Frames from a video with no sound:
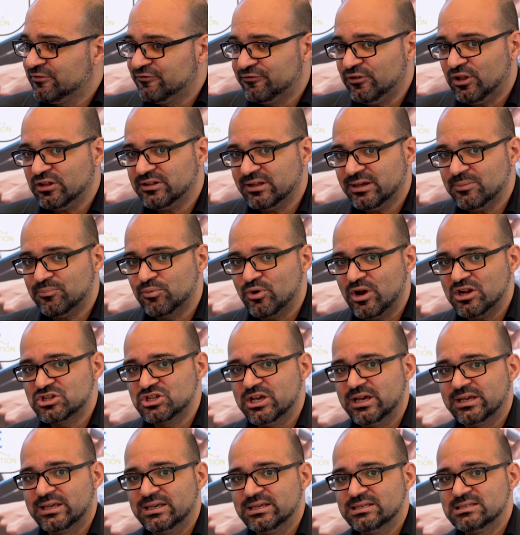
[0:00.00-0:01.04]
Floridan
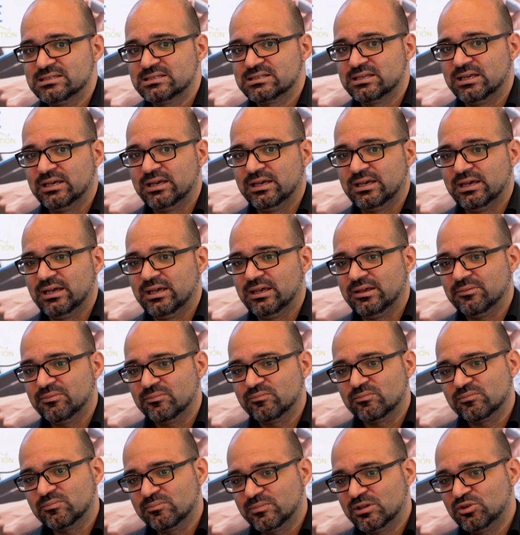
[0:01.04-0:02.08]
project is
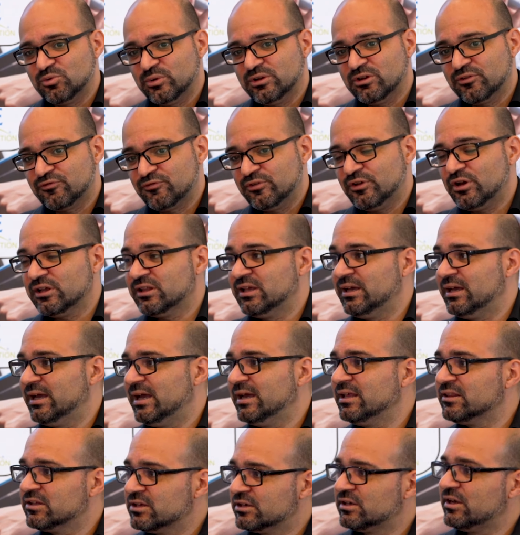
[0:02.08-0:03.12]
between the Floridan
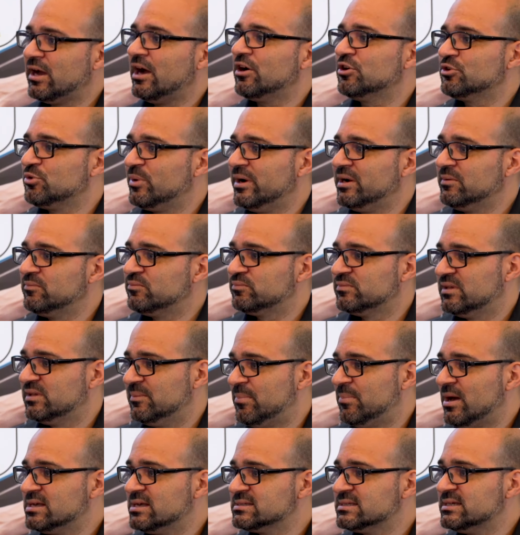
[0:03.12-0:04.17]
and the Cartwright
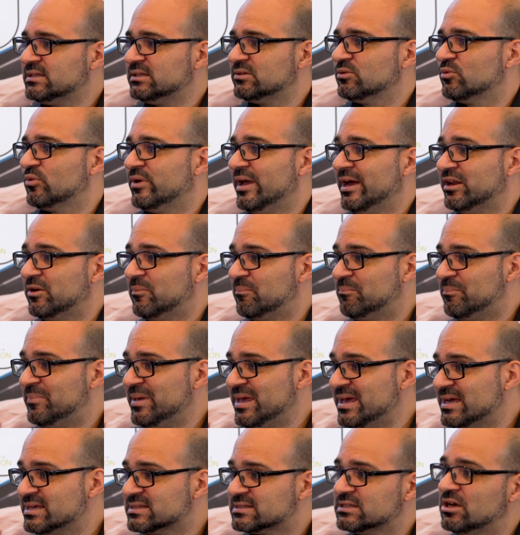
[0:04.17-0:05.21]
deposit. We had a
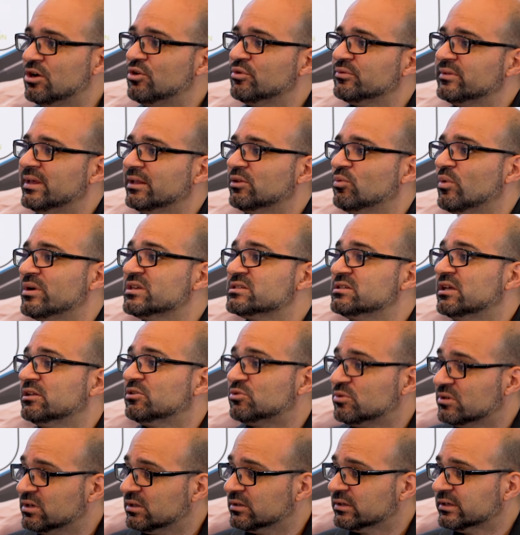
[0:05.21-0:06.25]
big zone that was not
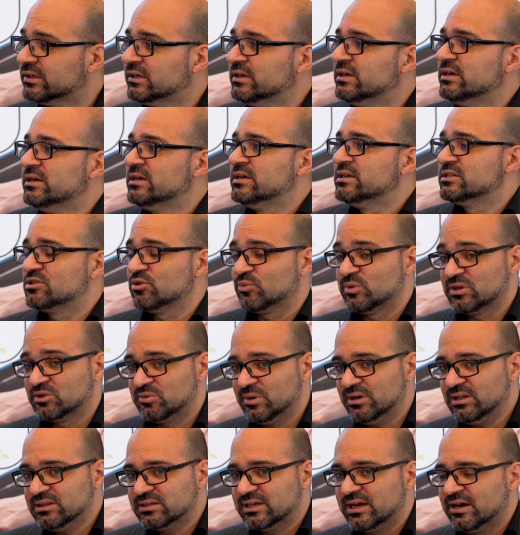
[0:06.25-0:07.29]
drilled. So we
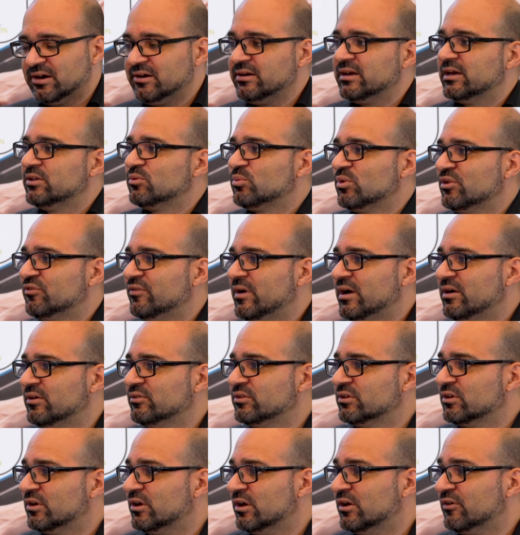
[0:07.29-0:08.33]
drilled there, and we
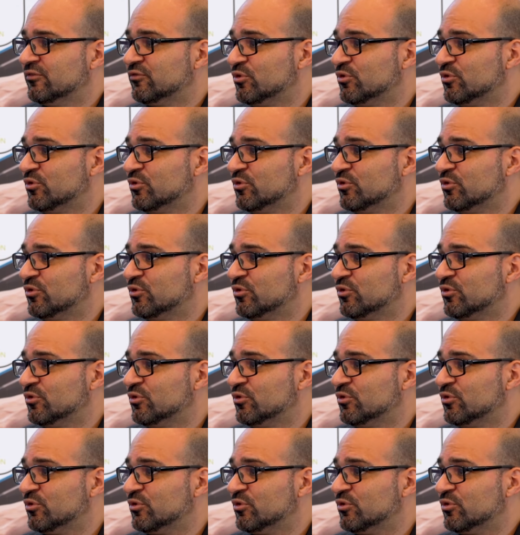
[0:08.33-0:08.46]
found